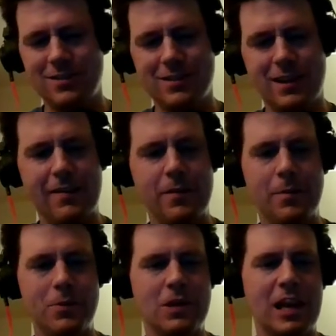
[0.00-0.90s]
not even a
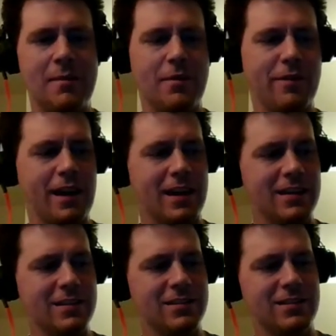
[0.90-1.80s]
Bruce Campbell fan.
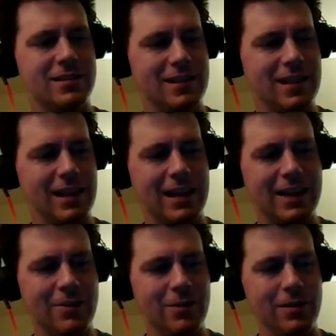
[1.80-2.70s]
I
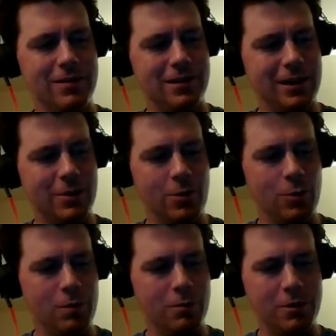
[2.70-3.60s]
don't know
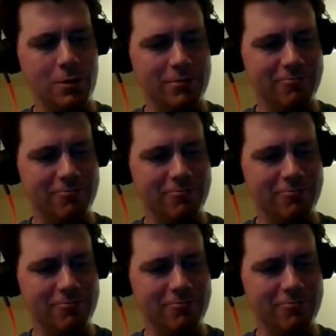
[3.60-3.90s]
what we're doing.